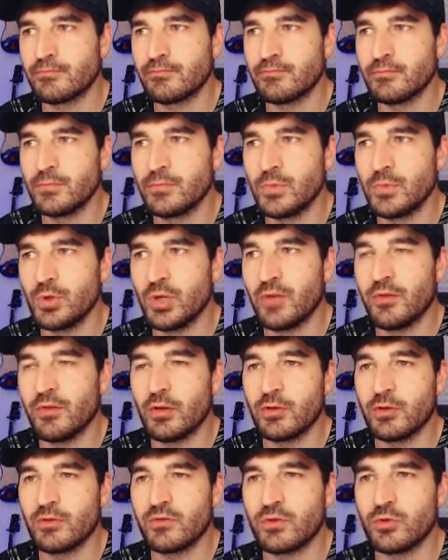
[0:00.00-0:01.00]
you have a lot of
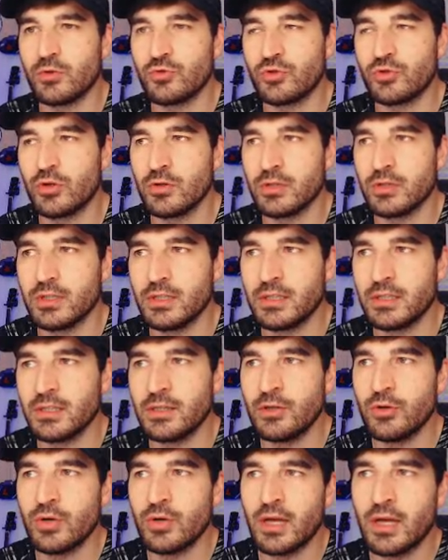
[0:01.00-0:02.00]
control. You
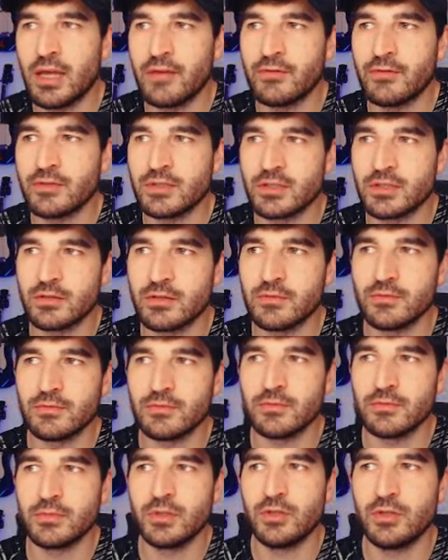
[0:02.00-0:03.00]
have some
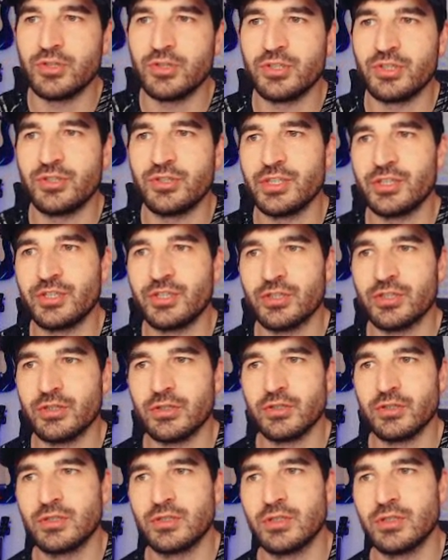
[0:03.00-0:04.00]
restrictions,
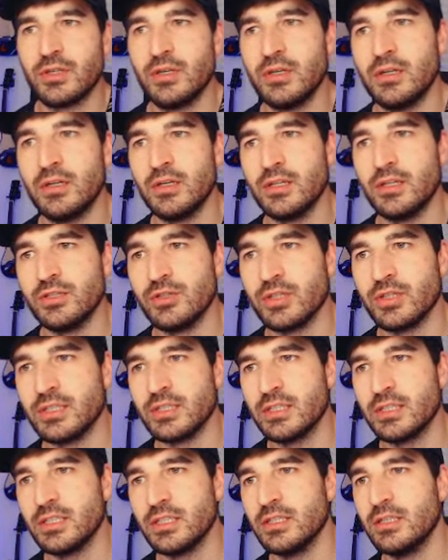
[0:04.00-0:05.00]
as you can
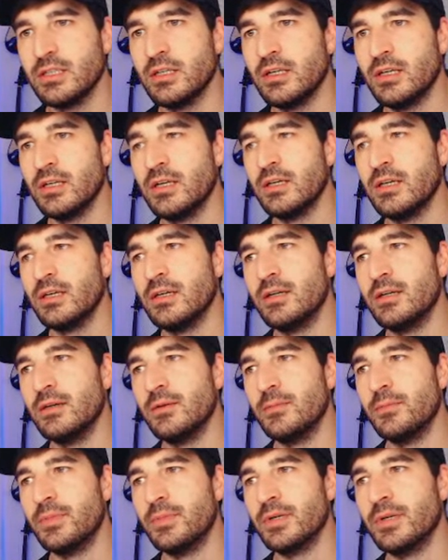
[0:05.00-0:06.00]
see,
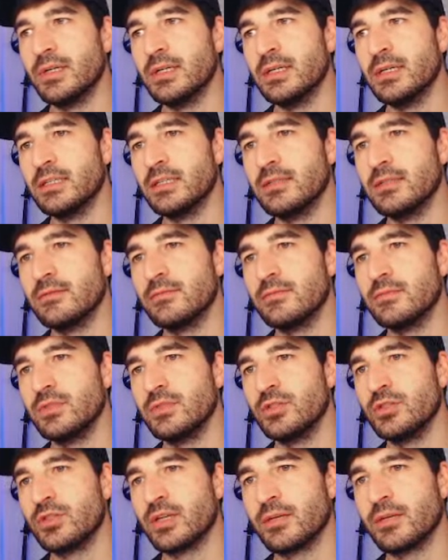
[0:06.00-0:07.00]
but you
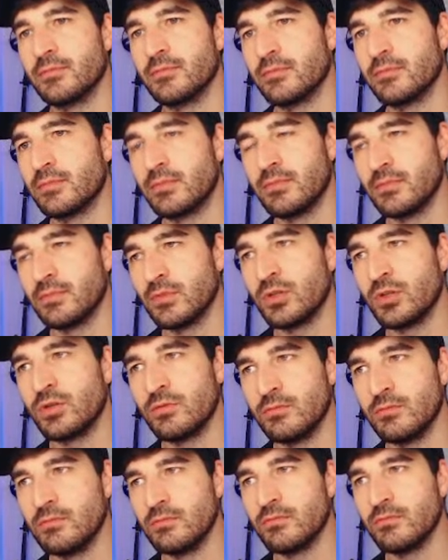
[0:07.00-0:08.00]
can
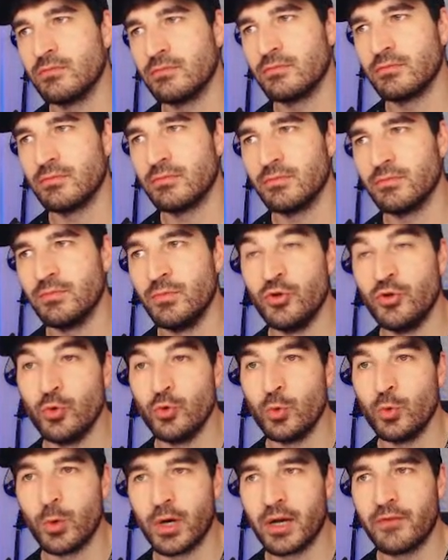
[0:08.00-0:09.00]
do
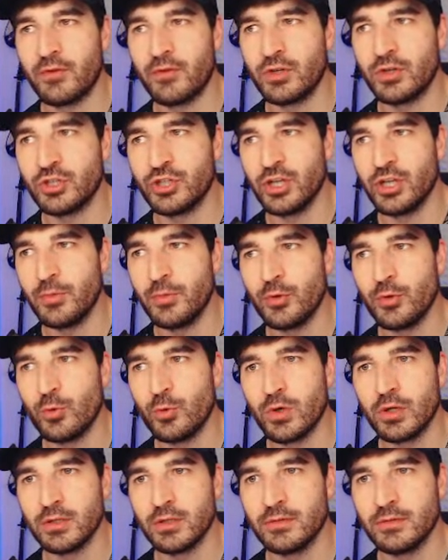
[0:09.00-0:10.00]
whatever shape you want.
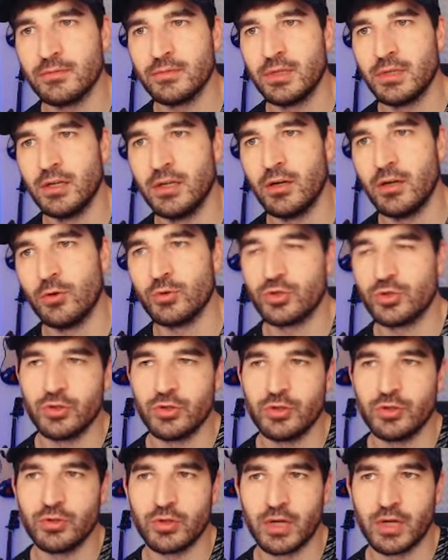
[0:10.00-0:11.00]
Also, you don't
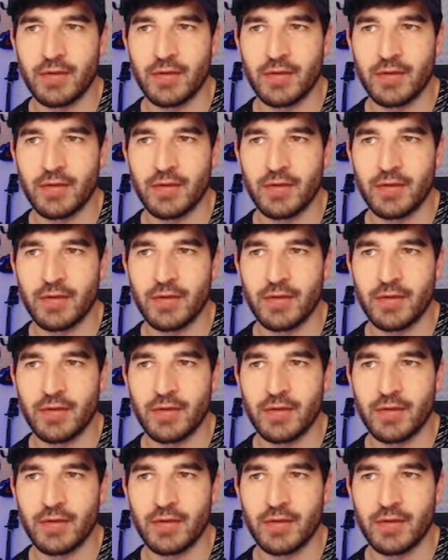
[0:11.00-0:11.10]
have,